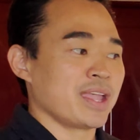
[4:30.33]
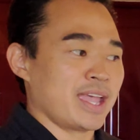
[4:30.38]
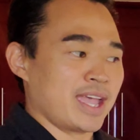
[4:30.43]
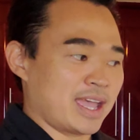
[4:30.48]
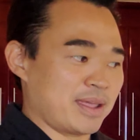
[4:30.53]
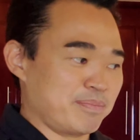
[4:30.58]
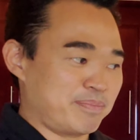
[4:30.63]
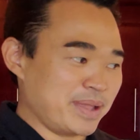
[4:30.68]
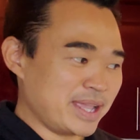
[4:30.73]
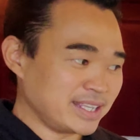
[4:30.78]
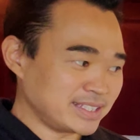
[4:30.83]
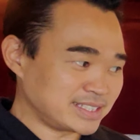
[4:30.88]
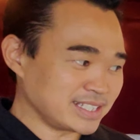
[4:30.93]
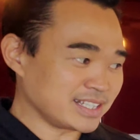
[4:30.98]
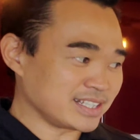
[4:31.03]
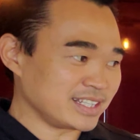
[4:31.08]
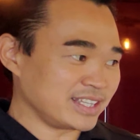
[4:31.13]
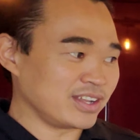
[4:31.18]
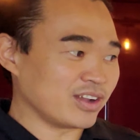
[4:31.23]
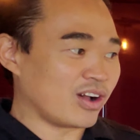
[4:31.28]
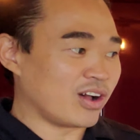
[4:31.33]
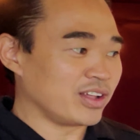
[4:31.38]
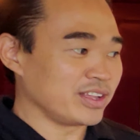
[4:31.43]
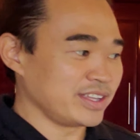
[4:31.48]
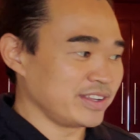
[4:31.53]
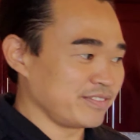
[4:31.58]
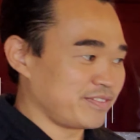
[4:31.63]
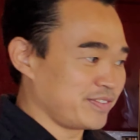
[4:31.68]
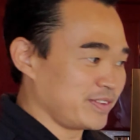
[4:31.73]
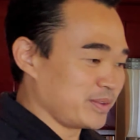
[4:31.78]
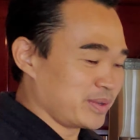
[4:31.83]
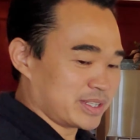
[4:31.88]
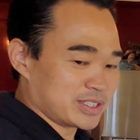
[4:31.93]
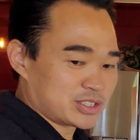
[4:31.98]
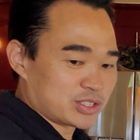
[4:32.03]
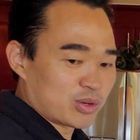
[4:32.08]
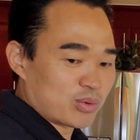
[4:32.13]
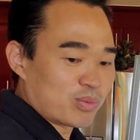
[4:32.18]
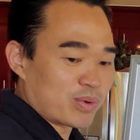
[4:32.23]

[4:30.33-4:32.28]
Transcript: And basically all influencer